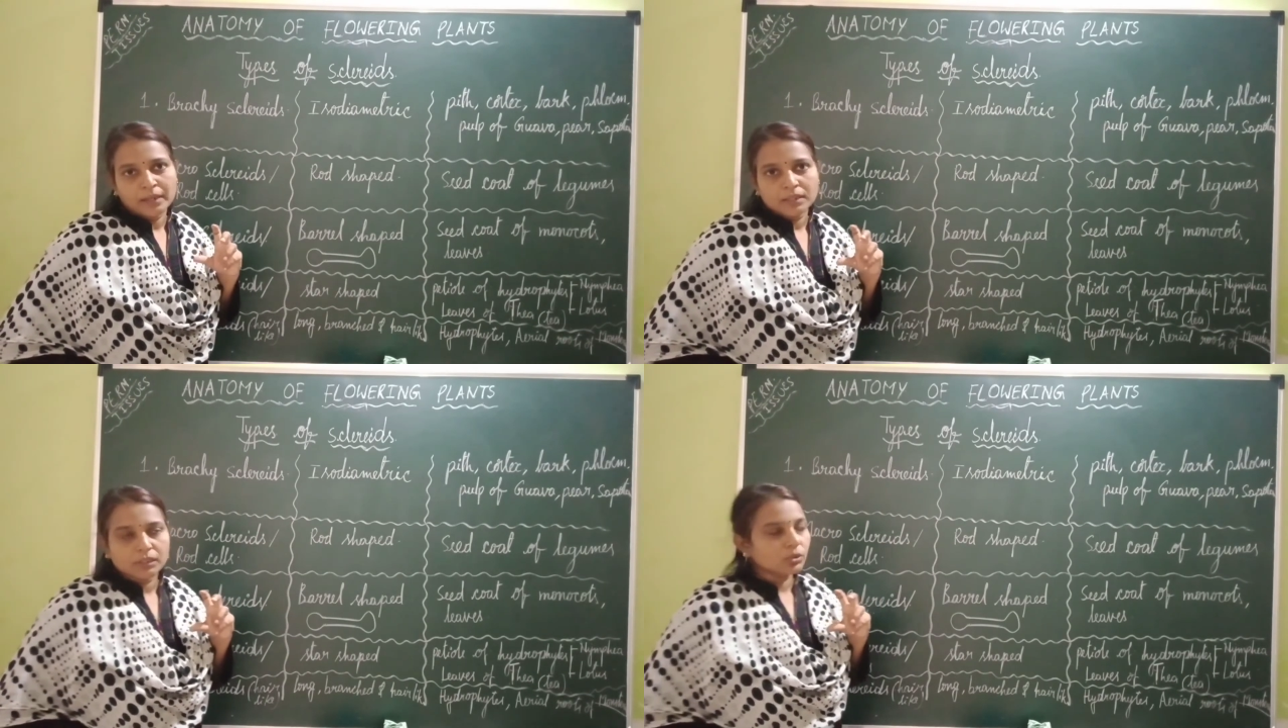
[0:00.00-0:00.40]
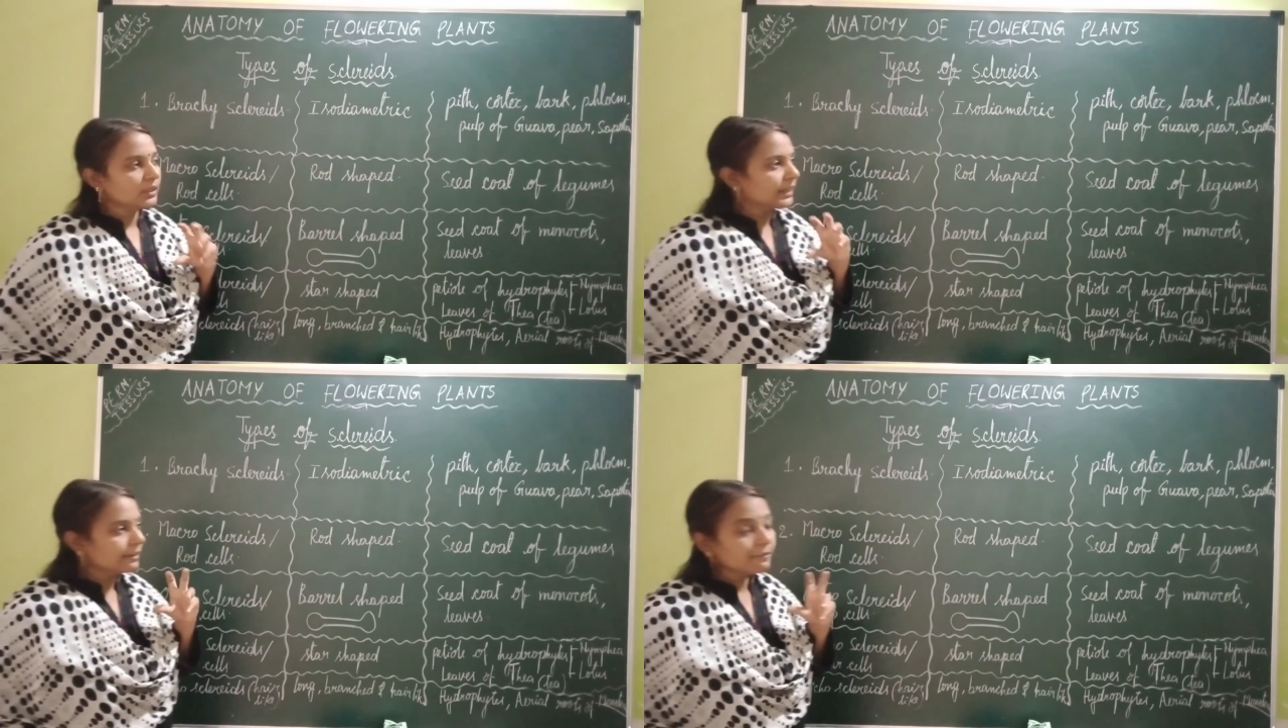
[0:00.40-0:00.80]
So
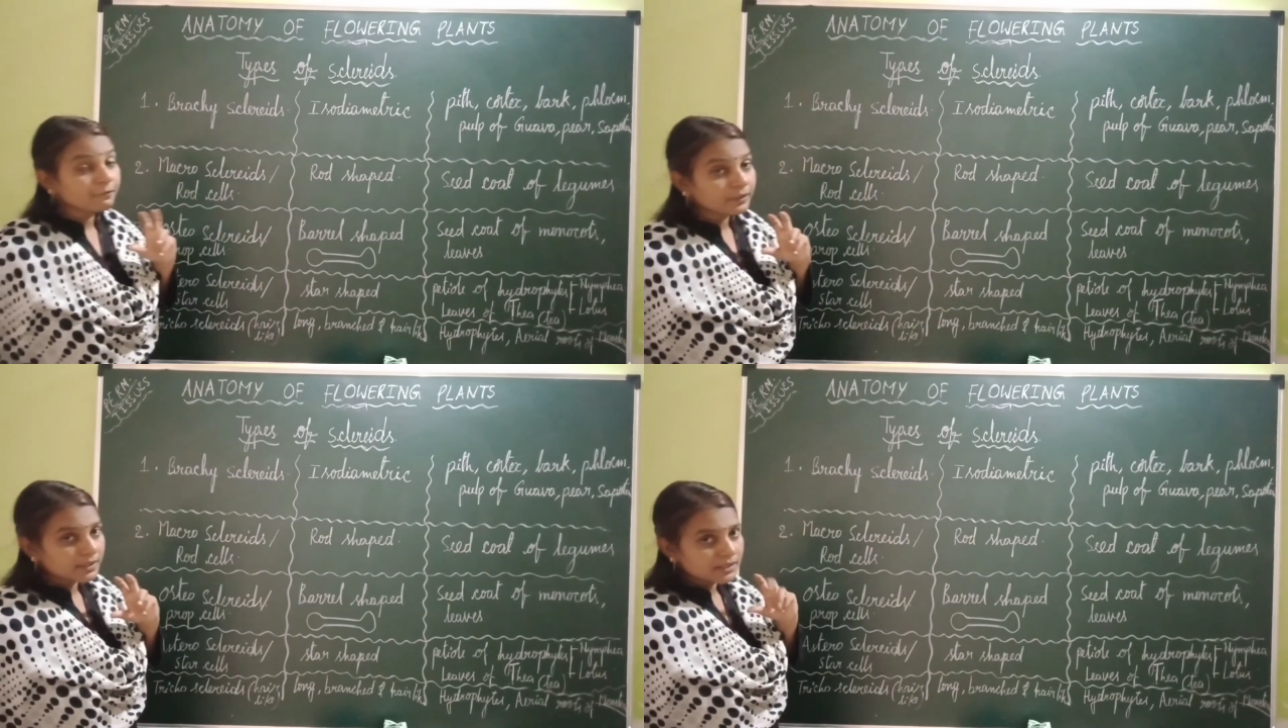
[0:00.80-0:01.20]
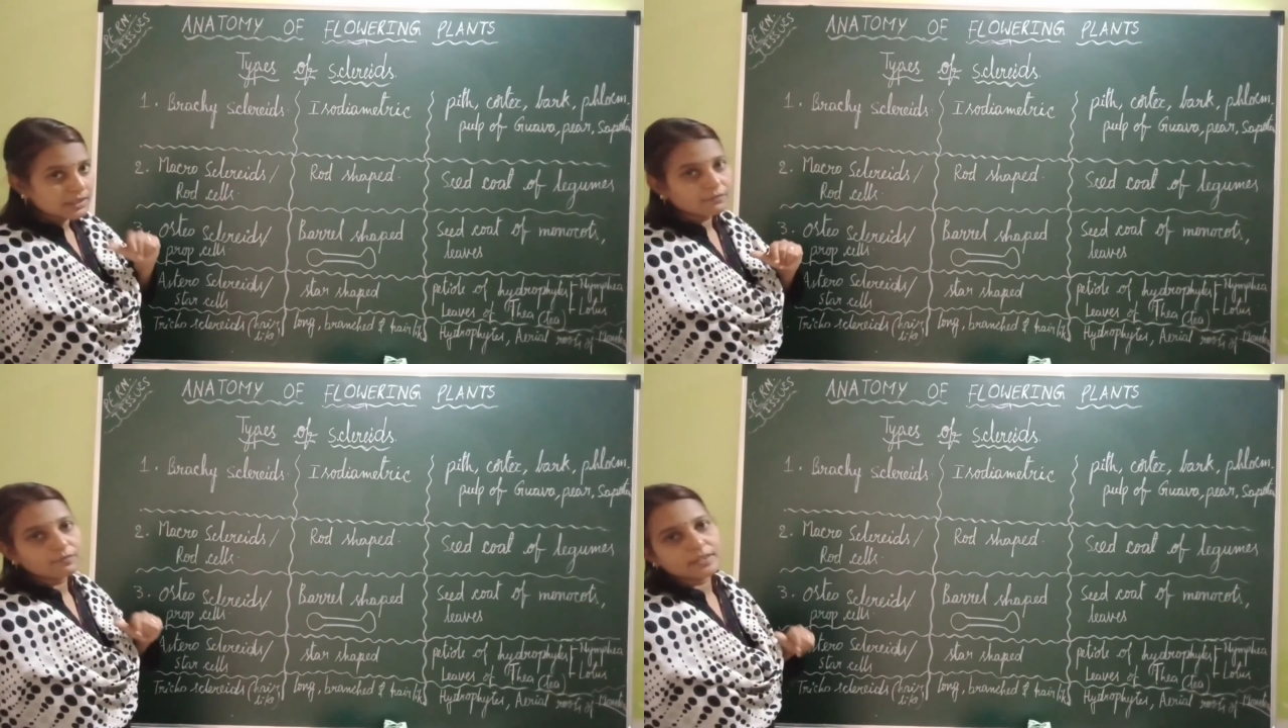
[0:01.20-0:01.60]
they give
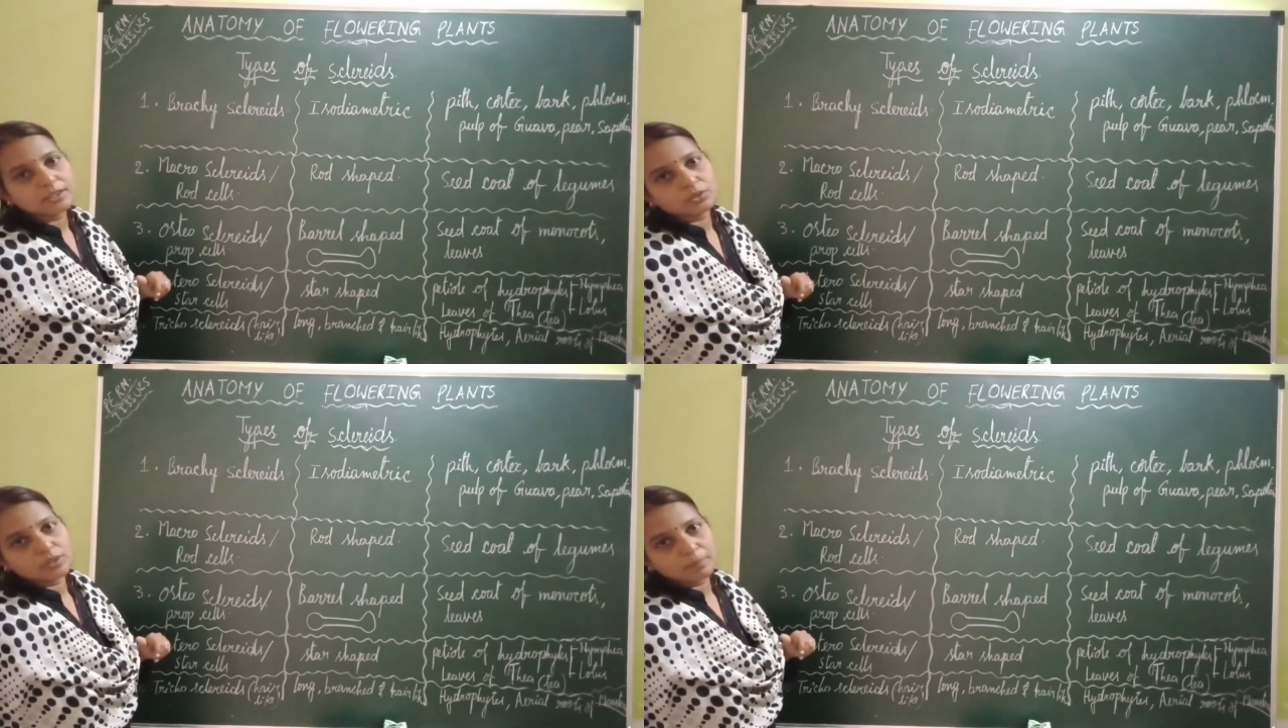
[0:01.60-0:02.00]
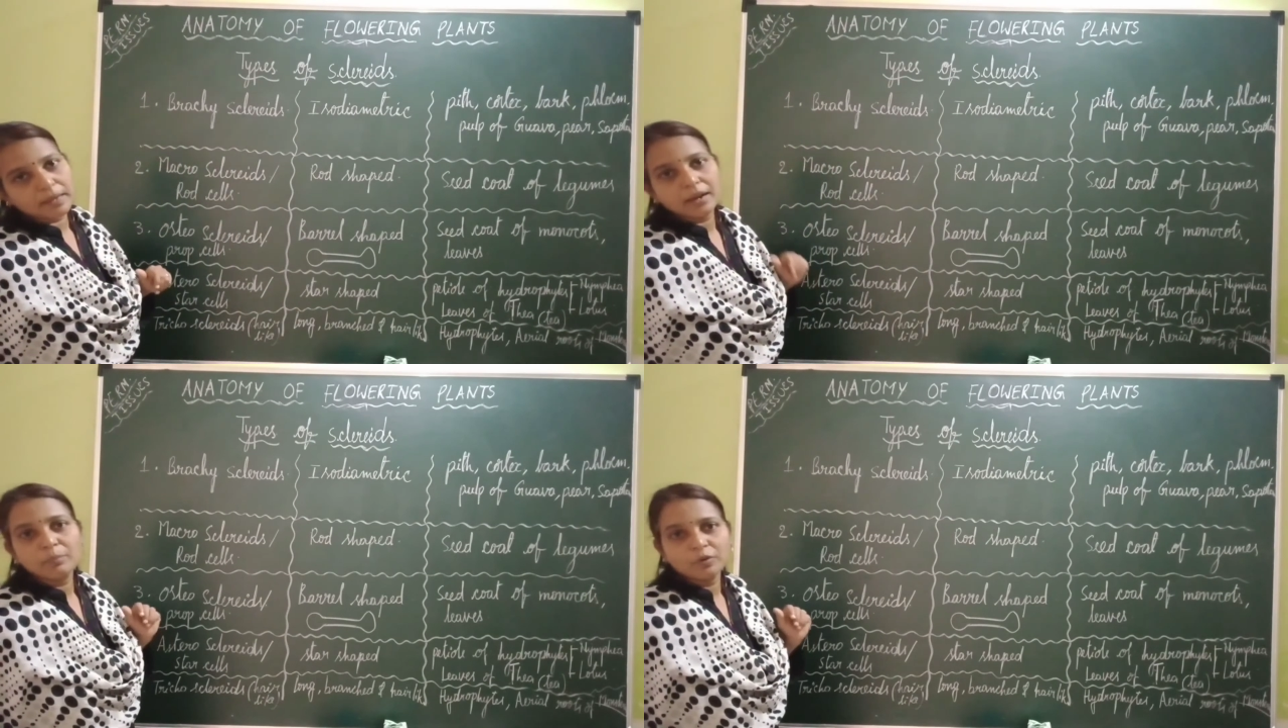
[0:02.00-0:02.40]
stiffness to the
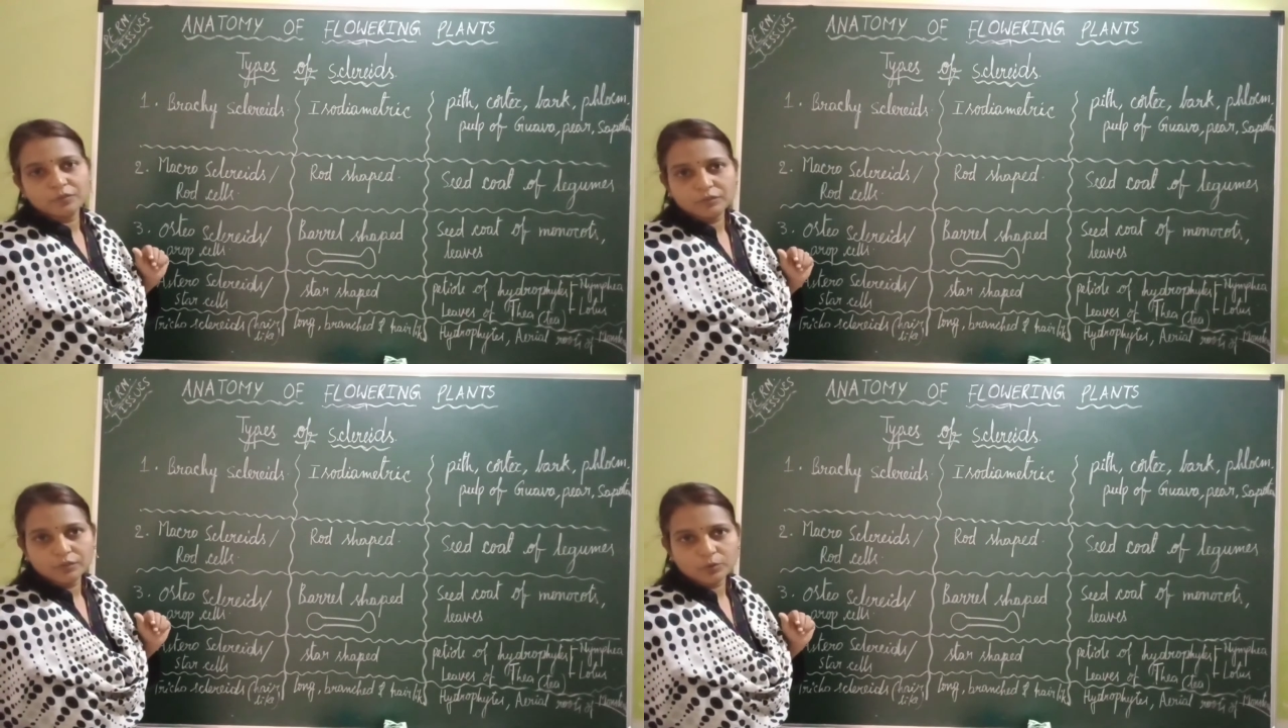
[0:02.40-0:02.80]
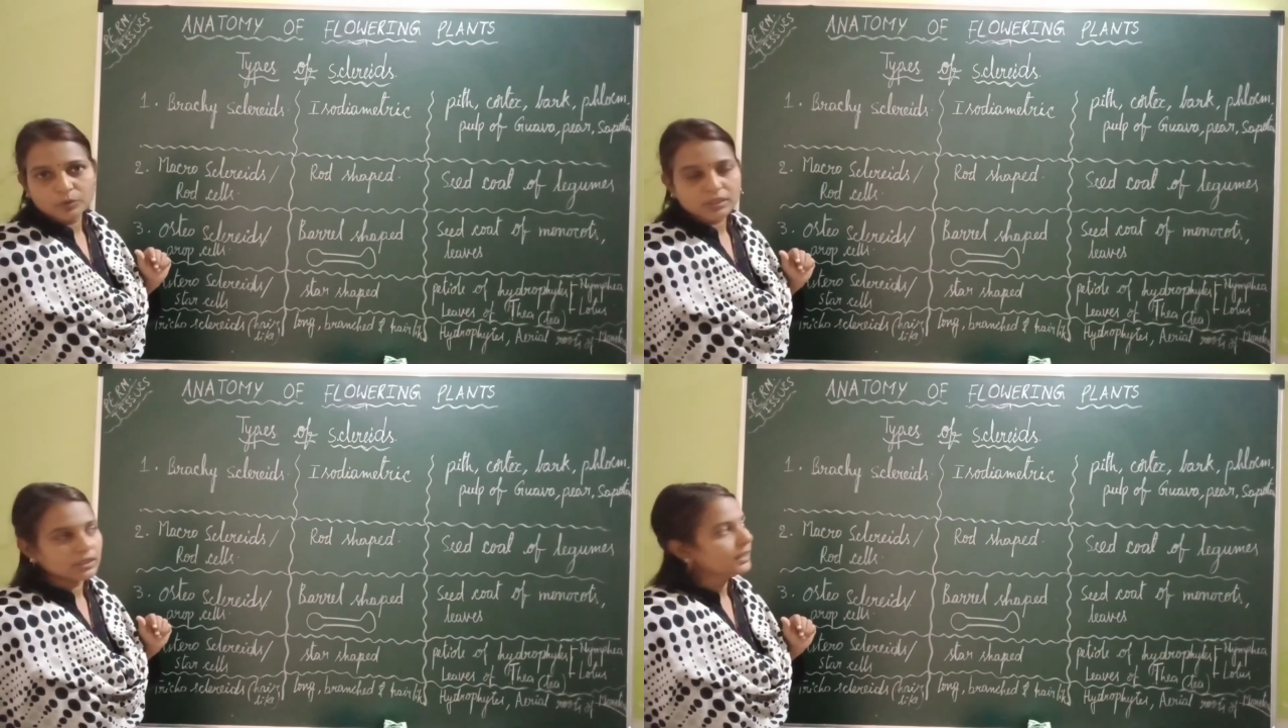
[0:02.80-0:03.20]
pulp of the
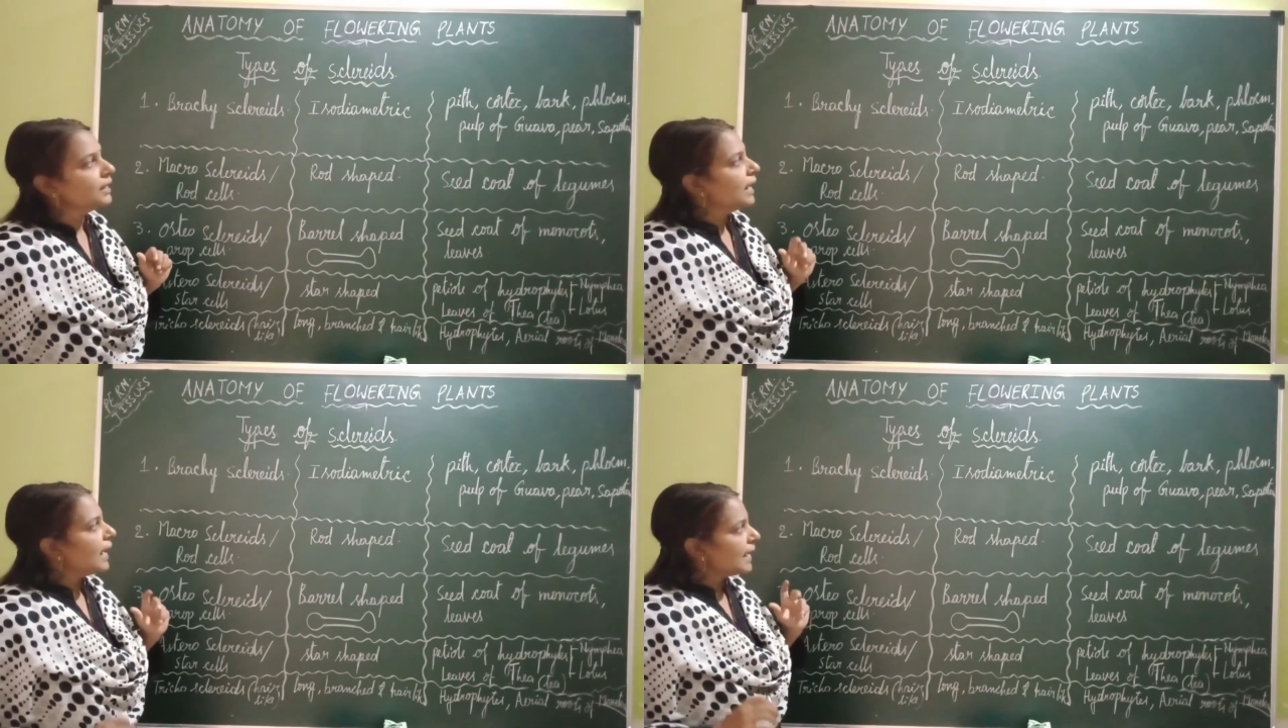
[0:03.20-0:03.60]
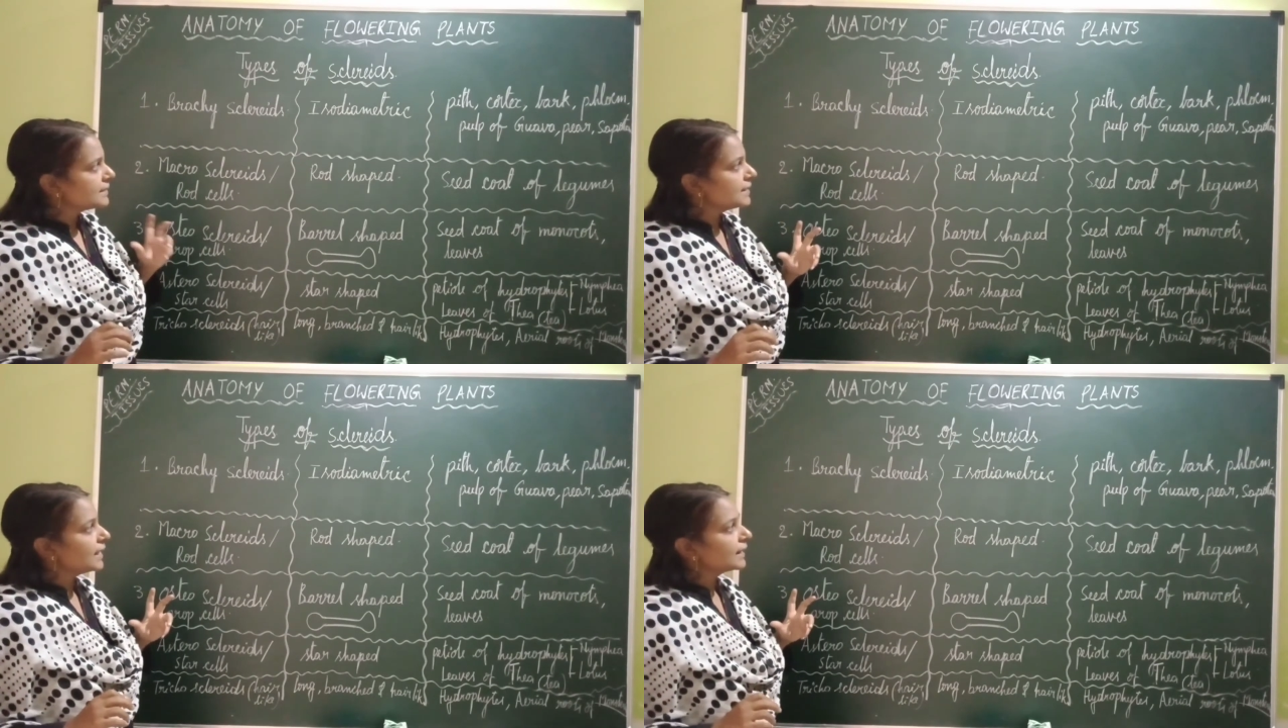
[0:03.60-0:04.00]
fruits.
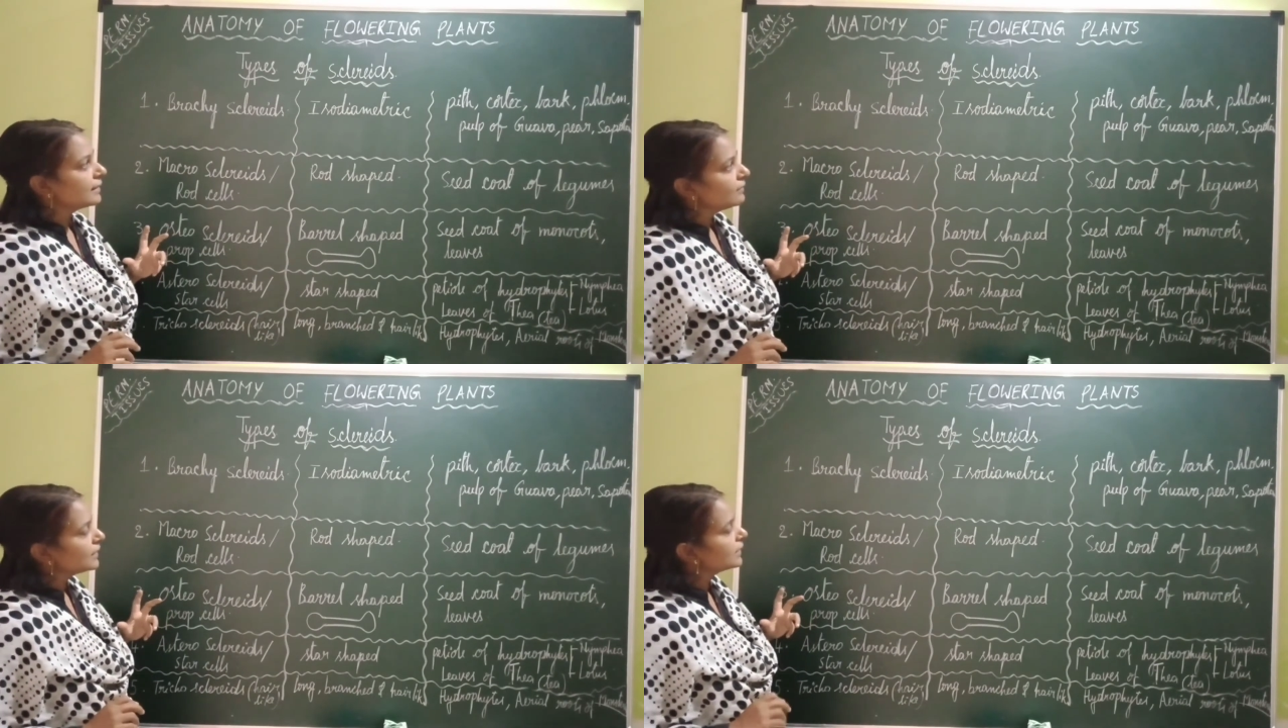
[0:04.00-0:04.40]
As they are giving